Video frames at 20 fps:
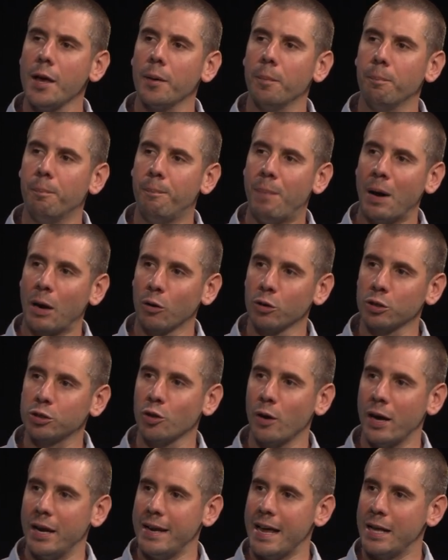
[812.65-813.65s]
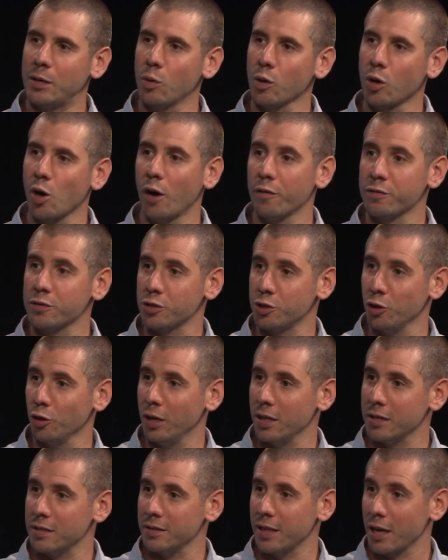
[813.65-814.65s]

but also a network of students